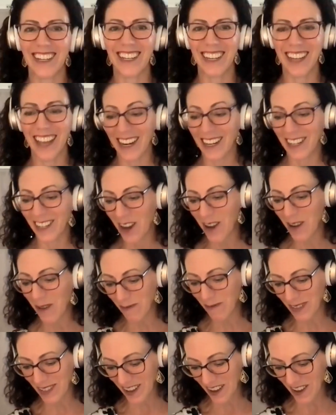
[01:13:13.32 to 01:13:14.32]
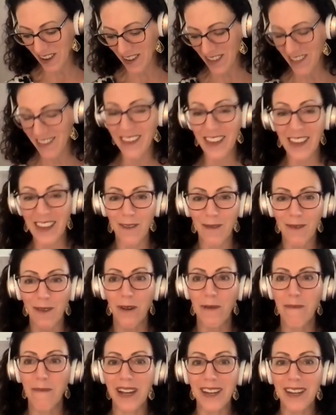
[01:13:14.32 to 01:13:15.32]
to catch up. So thank you very
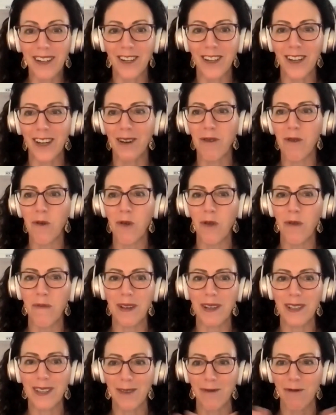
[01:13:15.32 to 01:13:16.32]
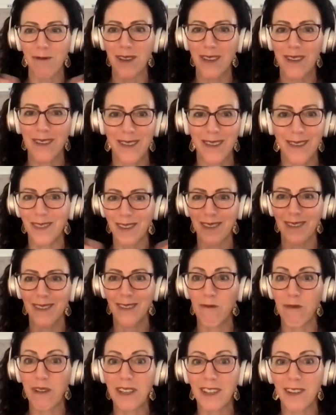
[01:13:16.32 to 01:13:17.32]
much, and all the best with
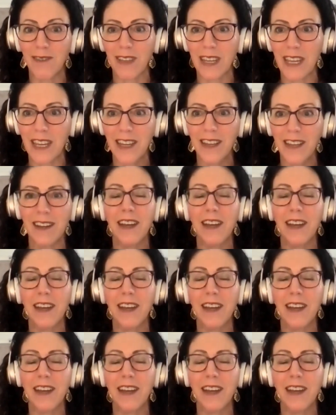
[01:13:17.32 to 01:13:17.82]
the rest of the year.